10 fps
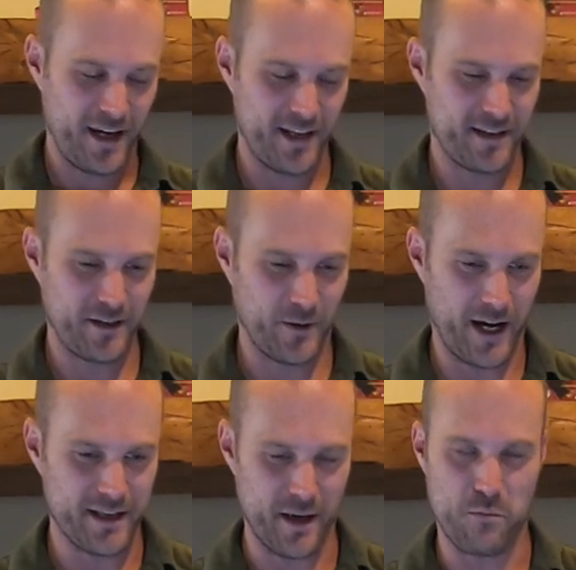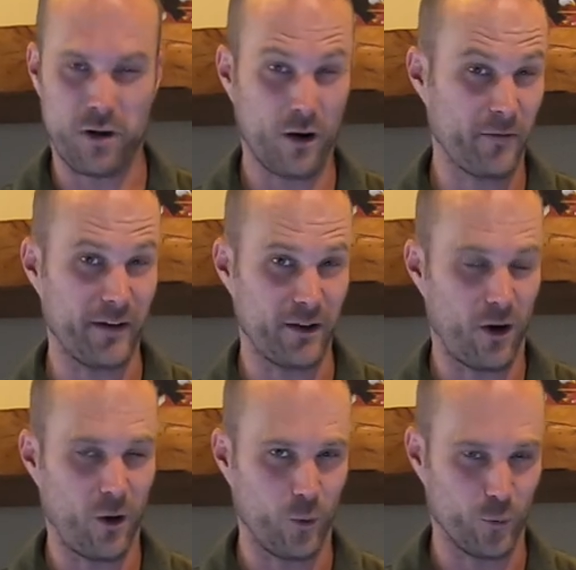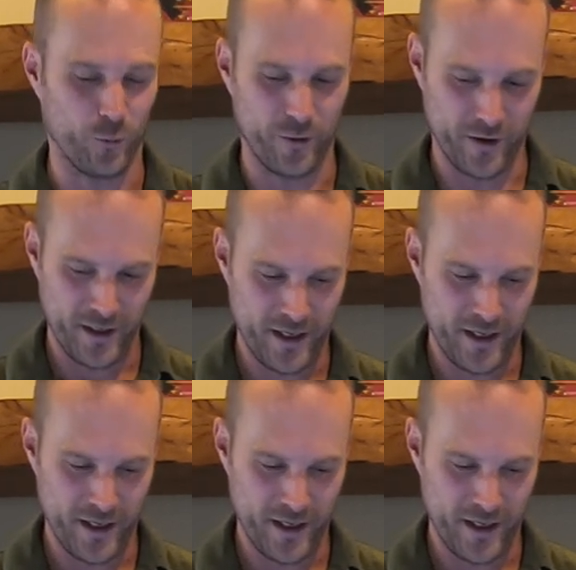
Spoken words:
it still has a perfect hold.